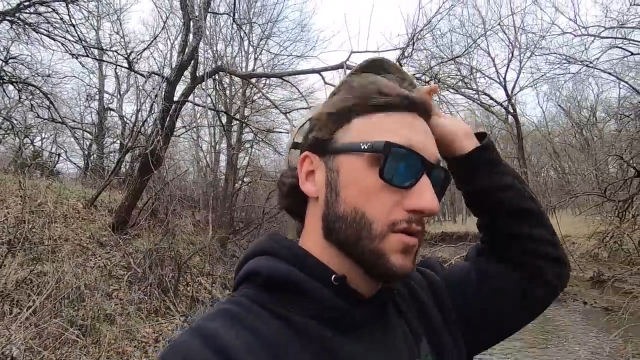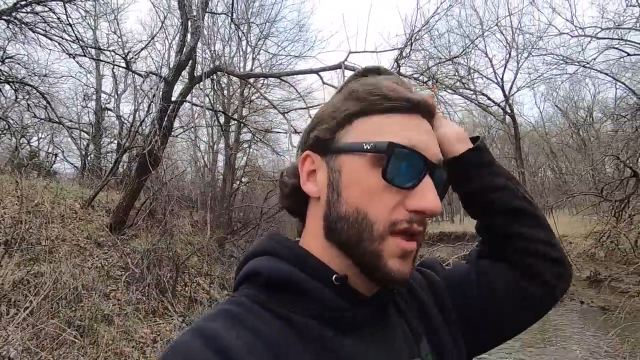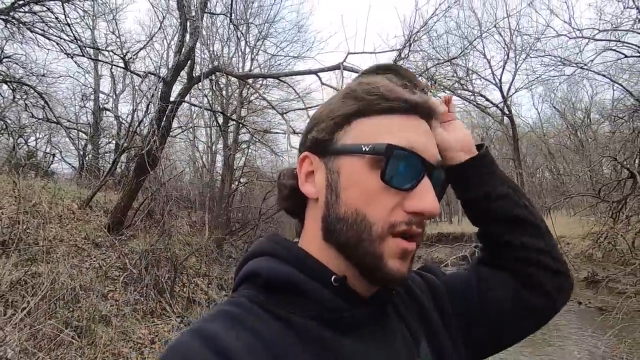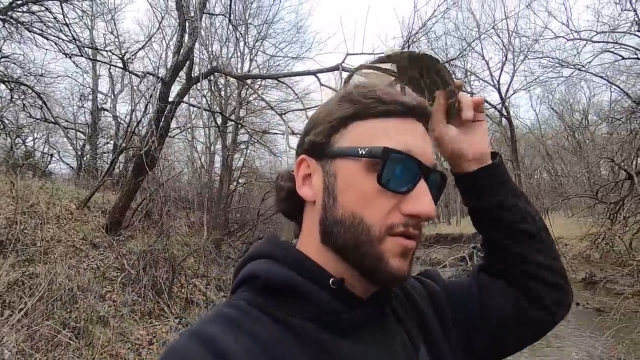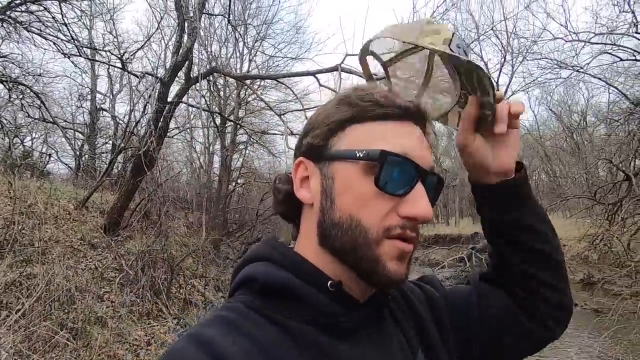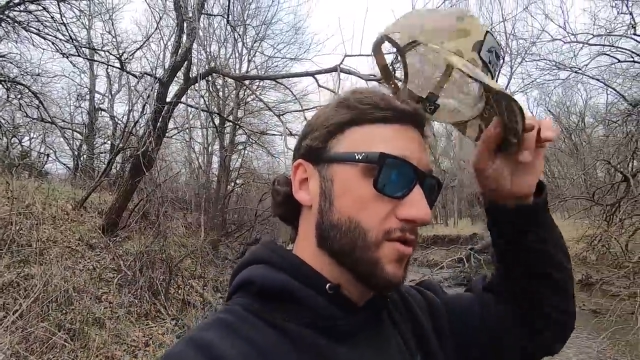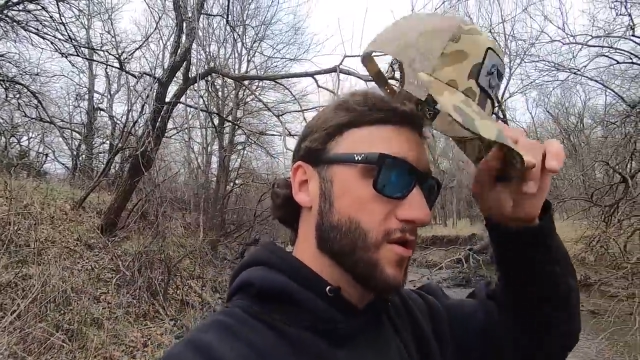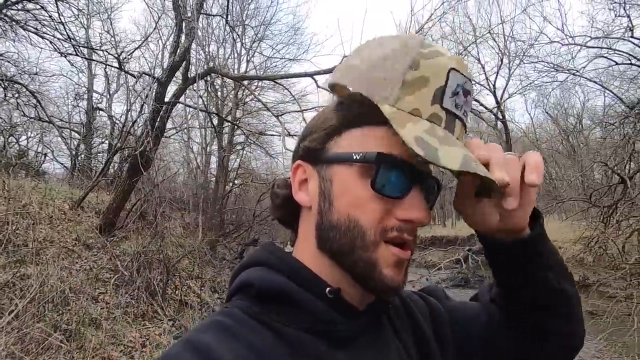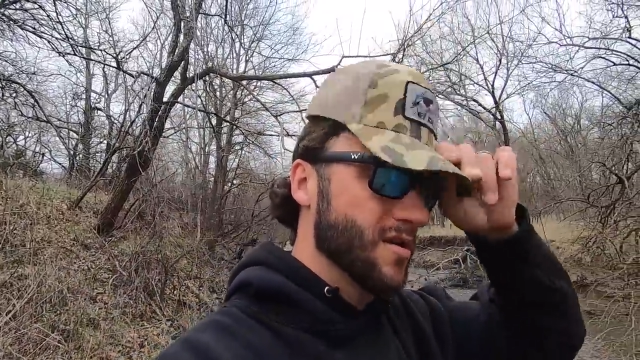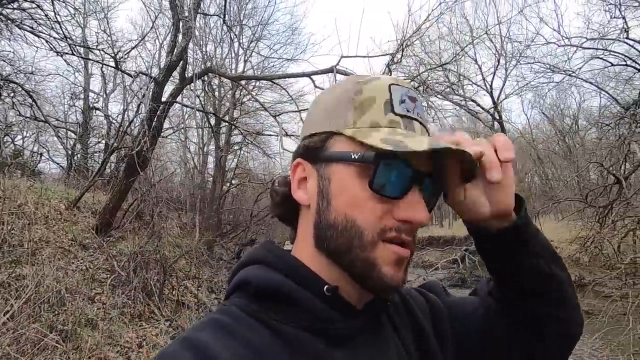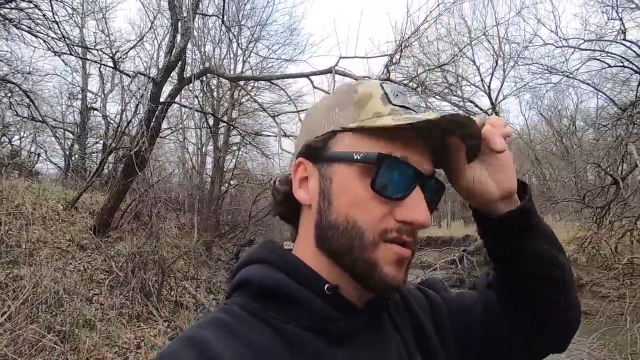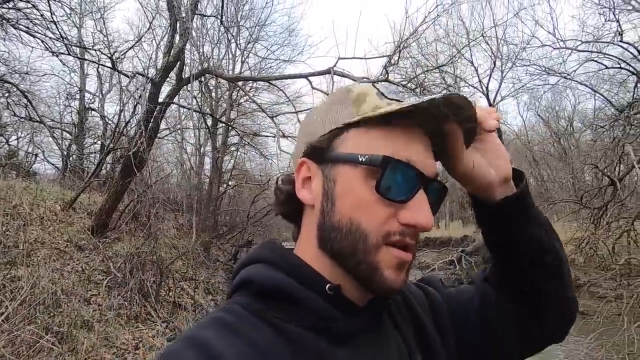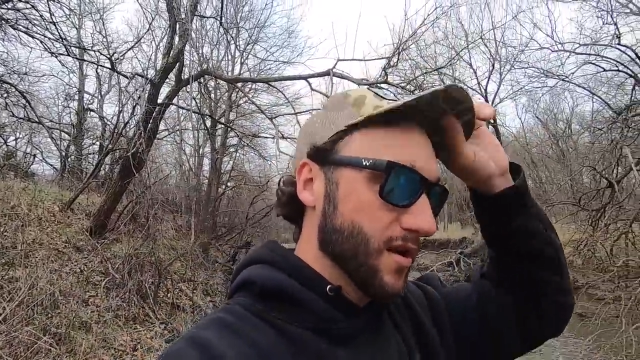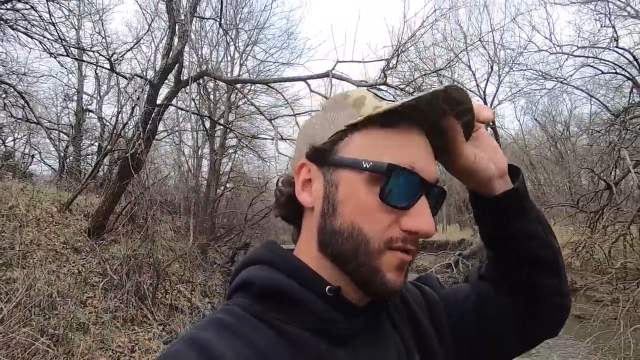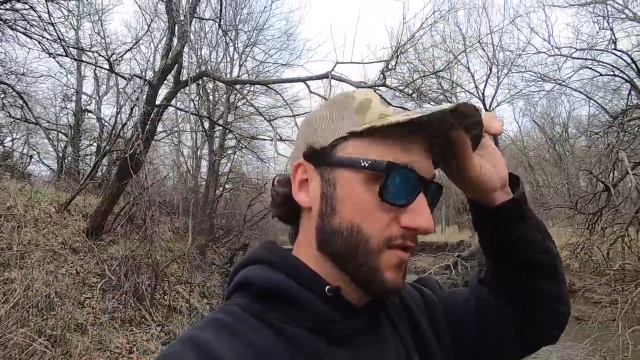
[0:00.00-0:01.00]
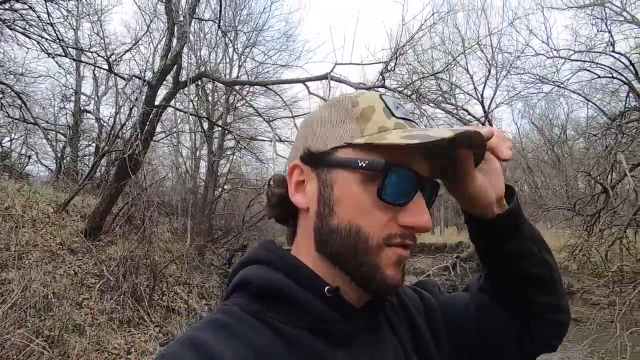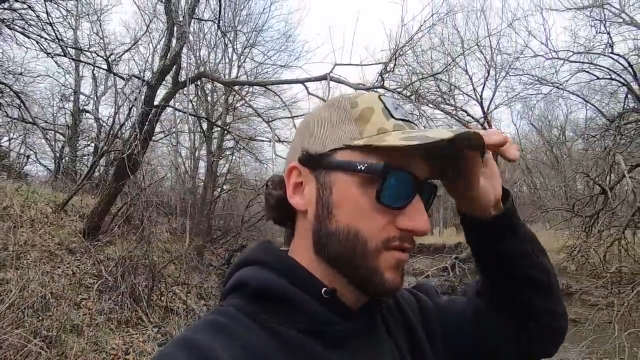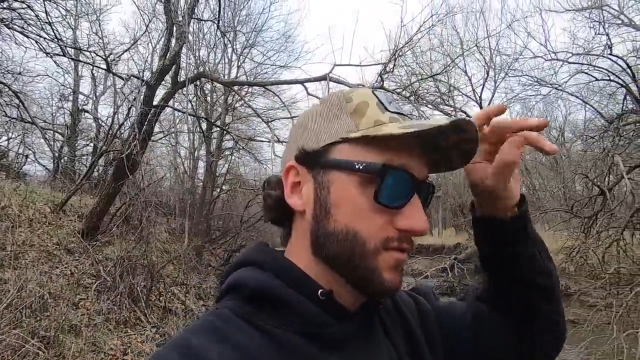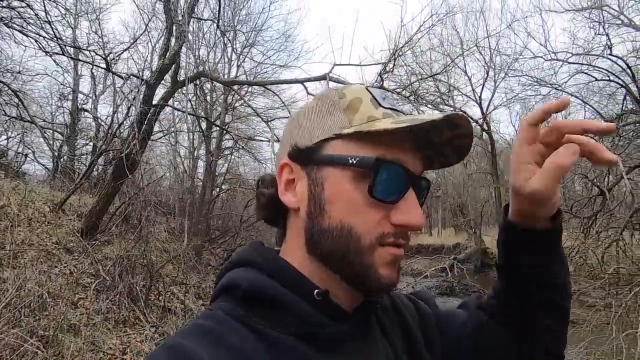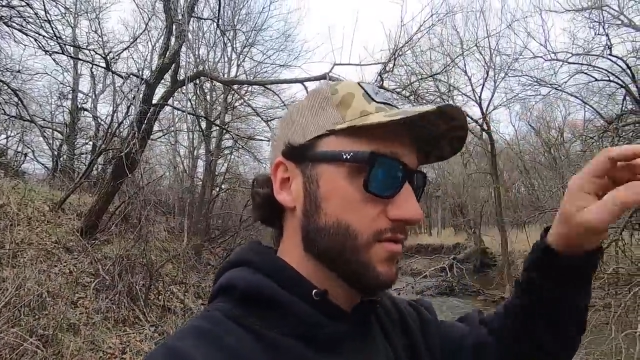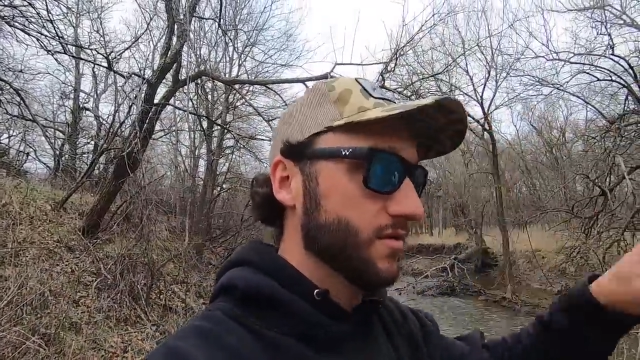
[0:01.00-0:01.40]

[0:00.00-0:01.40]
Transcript: That was the craziest thing I've ever